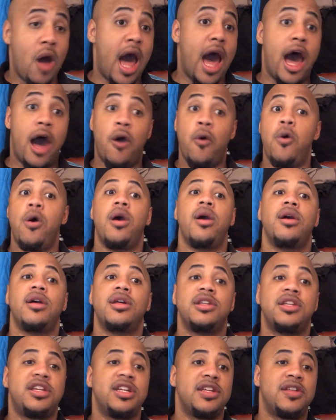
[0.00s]
Wow.
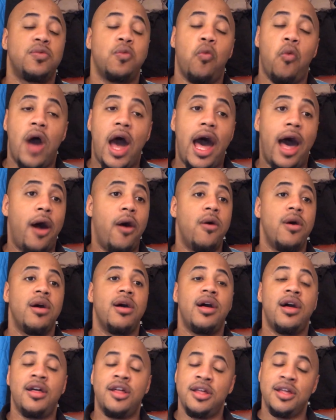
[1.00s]
Just wow.
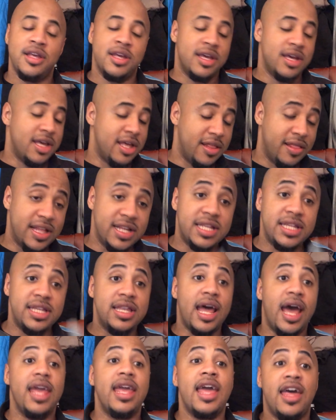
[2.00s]
This
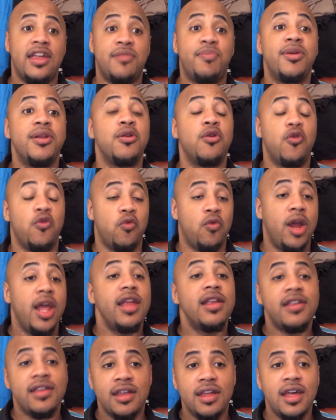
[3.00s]
night has been
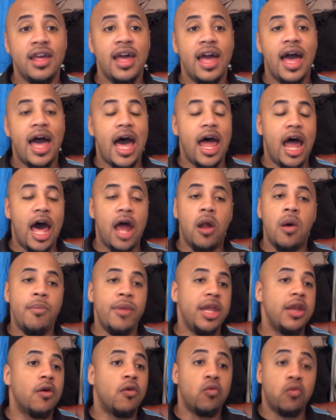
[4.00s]
great. I don't
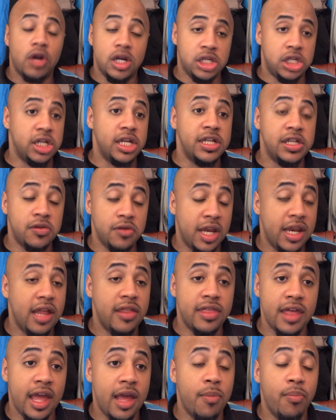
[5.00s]
mean to rush into
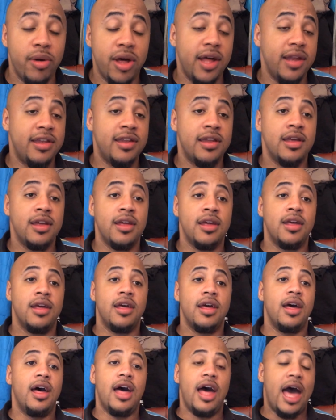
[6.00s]
anything, but
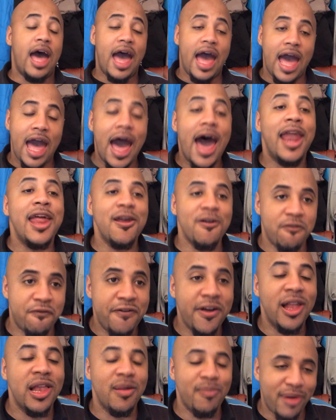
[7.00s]
how do you
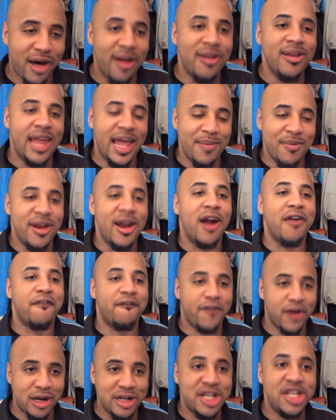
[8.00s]
feel about naming our
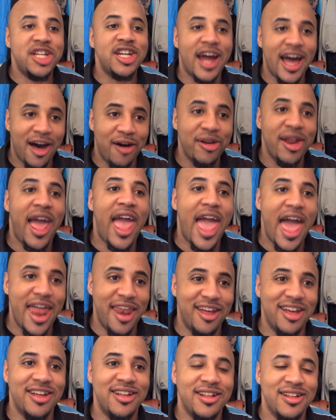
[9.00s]
first child
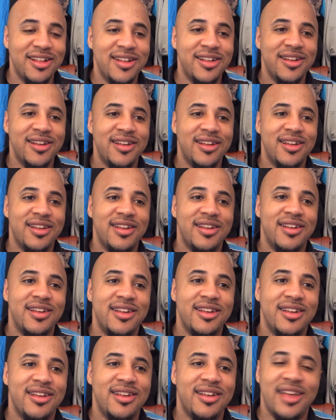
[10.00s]
Hannah? First
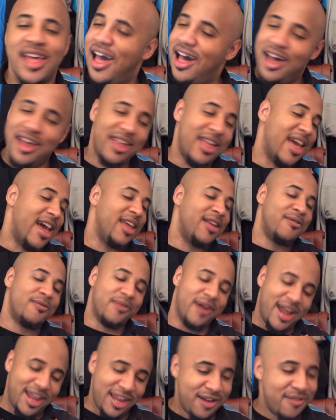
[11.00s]
child? Oh, yeah, you're
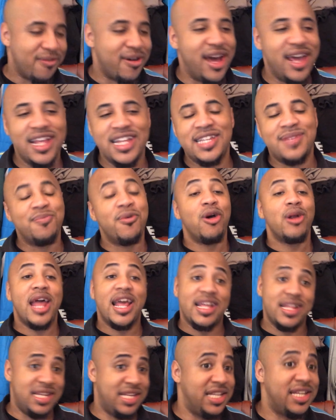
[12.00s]
right. It's more
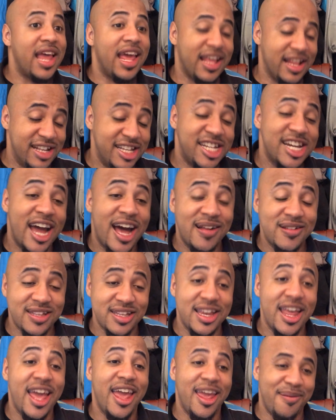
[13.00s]
like a second
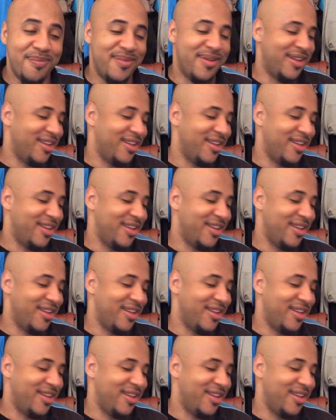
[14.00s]
child's name.